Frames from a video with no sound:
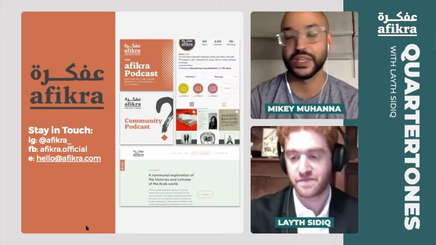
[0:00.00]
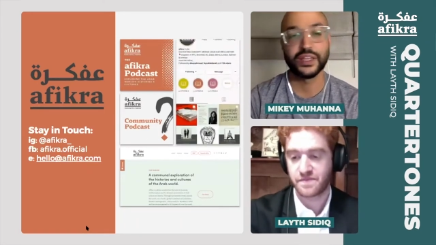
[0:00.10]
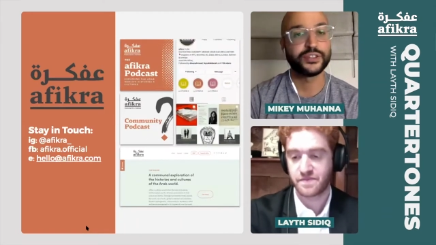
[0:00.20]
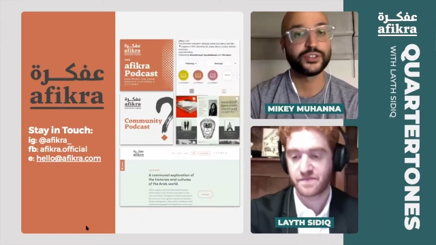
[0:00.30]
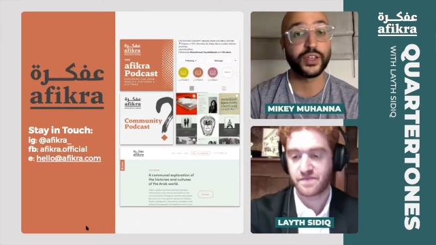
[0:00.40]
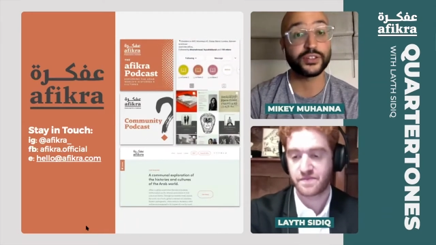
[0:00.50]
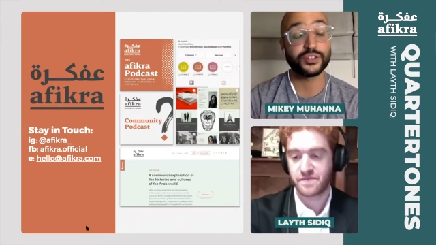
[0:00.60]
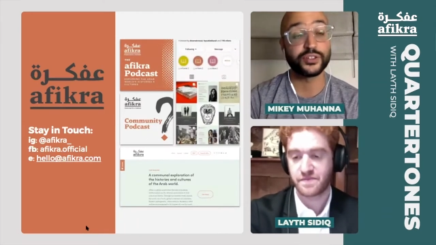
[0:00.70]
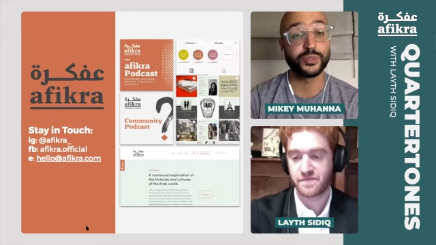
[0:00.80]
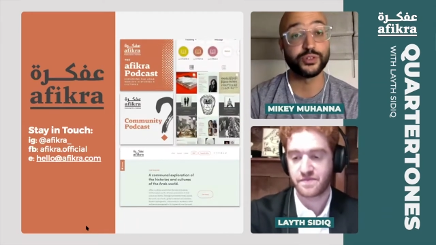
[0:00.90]
Speaker 1: So that's going to
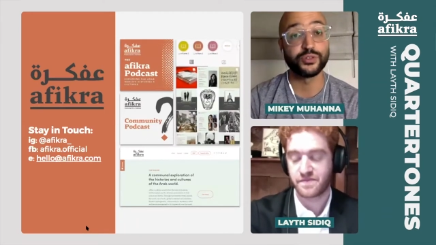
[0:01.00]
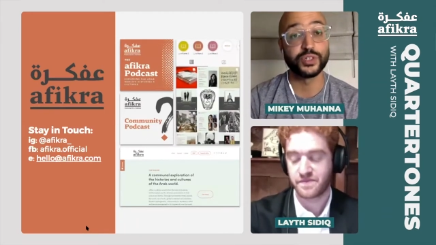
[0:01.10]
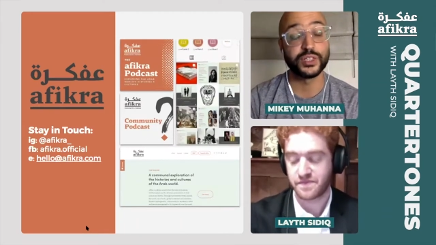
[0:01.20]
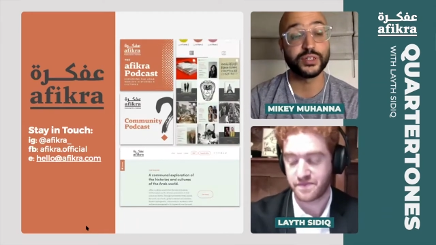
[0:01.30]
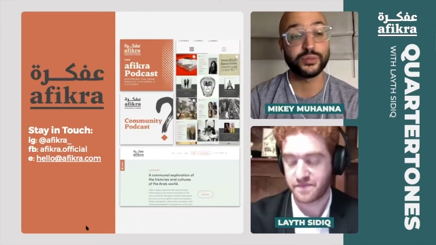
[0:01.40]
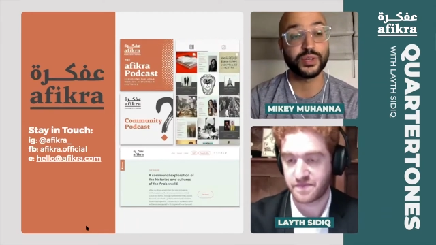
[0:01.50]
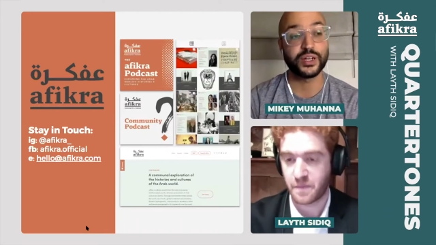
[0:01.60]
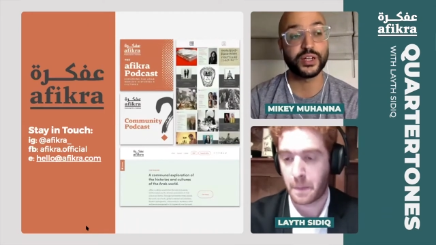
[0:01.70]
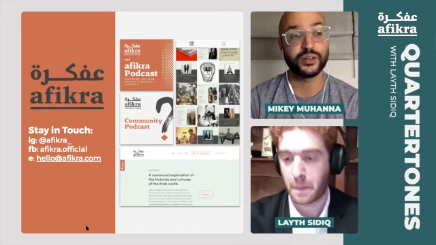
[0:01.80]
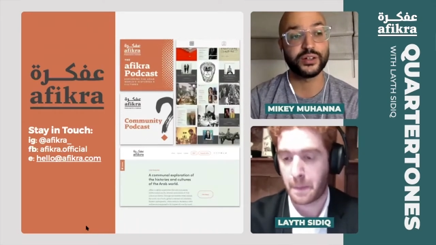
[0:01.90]
be a really
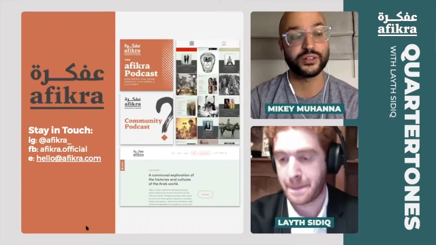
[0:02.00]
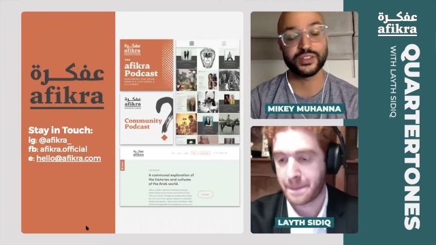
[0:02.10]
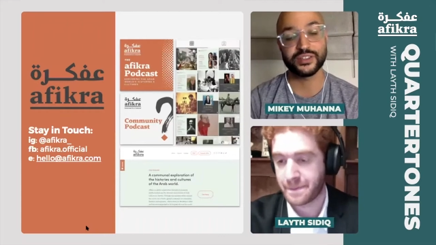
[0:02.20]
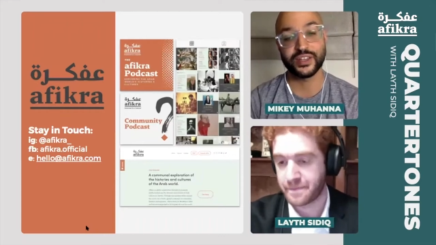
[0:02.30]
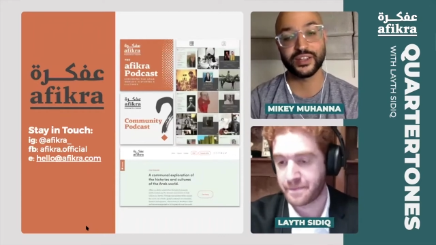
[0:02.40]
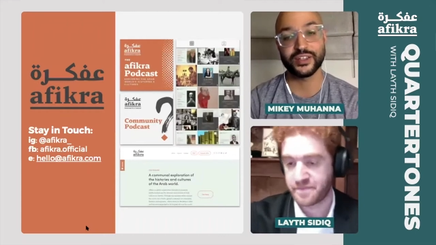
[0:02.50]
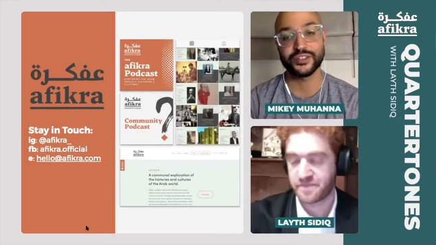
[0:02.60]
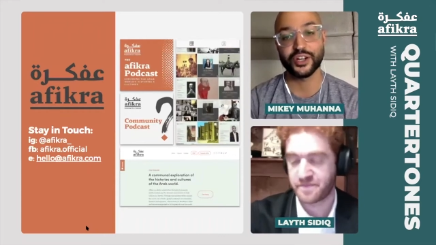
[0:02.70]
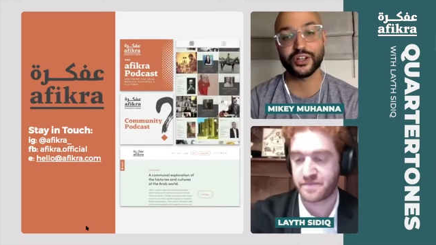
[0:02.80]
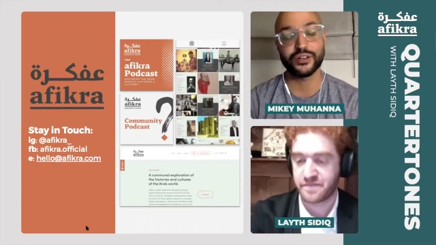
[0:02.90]
exciting
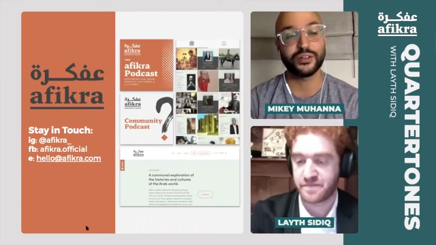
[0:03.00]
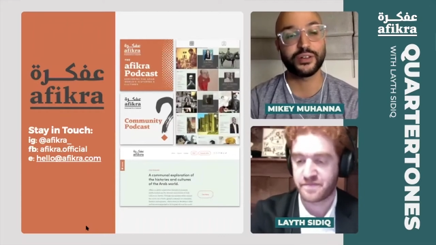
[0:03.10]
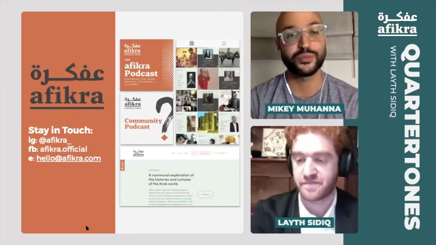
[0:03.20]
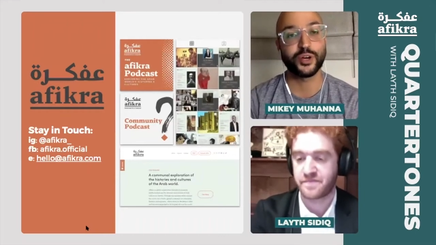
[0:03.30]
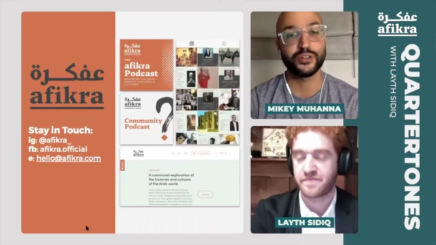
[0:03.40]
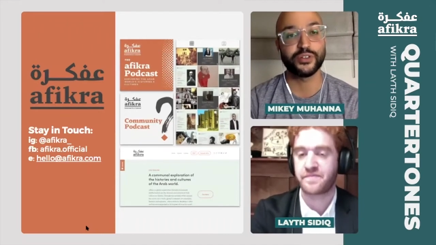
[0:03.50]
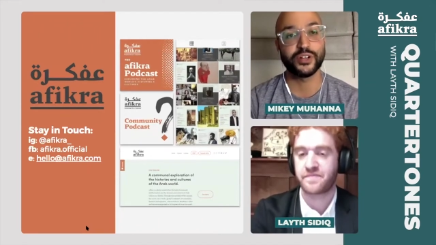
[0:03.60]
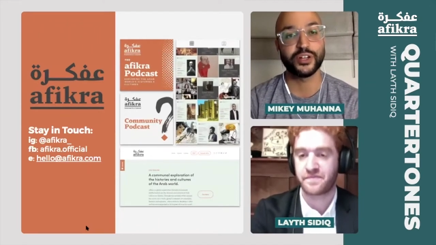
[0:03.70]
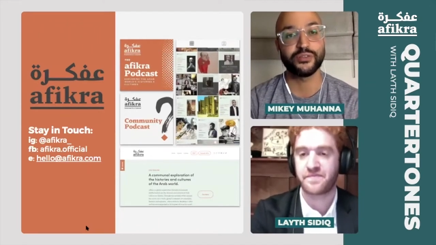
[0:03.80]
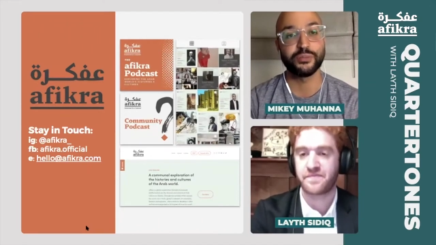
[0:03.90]
talk as part of
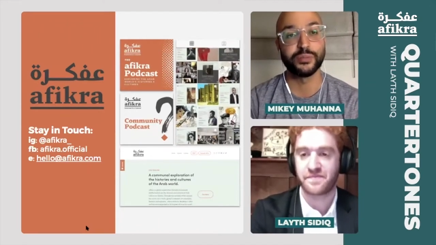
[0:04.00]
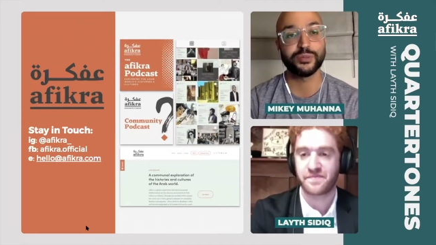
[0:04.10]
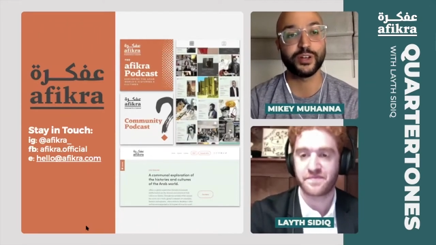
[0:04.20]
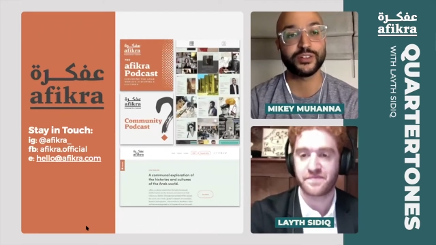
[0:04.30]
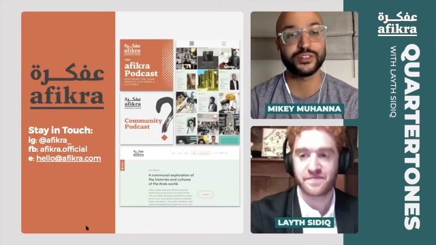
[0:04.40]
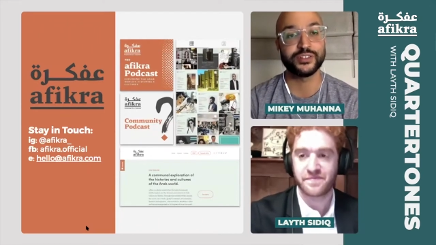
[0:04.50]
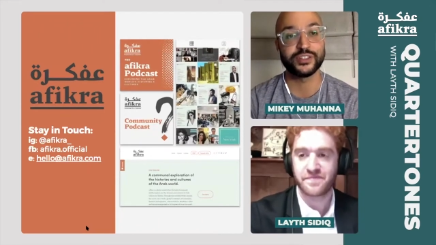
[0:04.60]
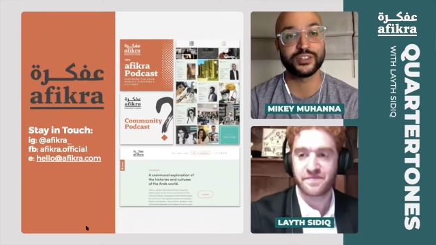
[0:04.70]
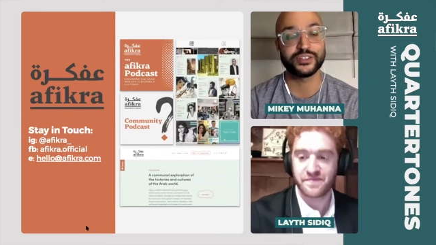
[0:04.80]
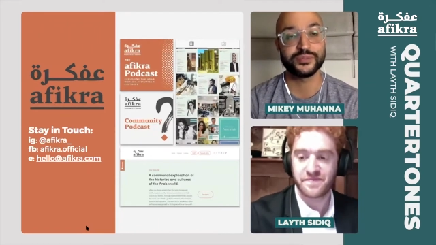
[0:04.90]
our Matbakh
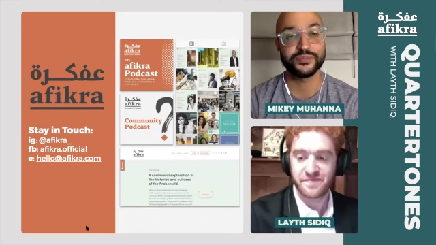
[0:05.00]
series.